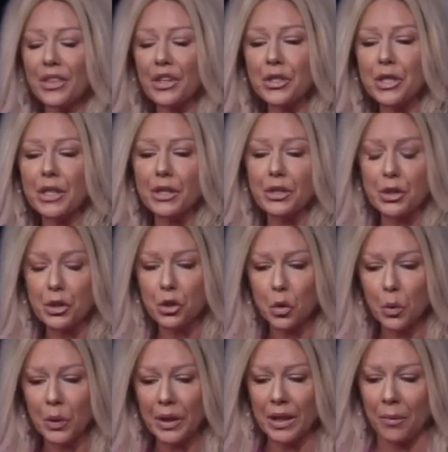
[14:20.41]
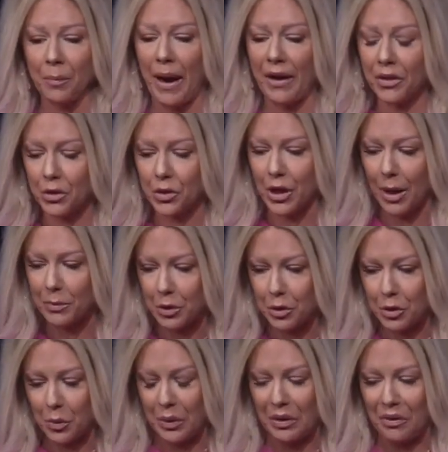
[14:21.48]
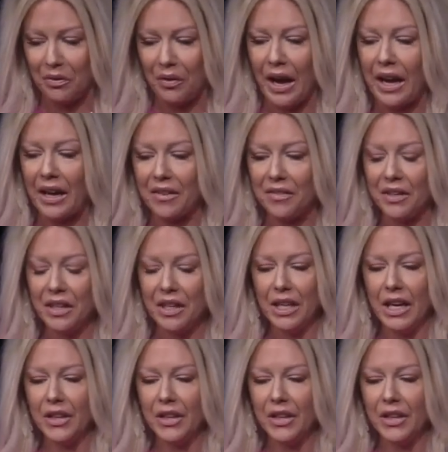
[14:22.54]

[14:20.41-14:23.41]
There's a story in Matthew chapter 25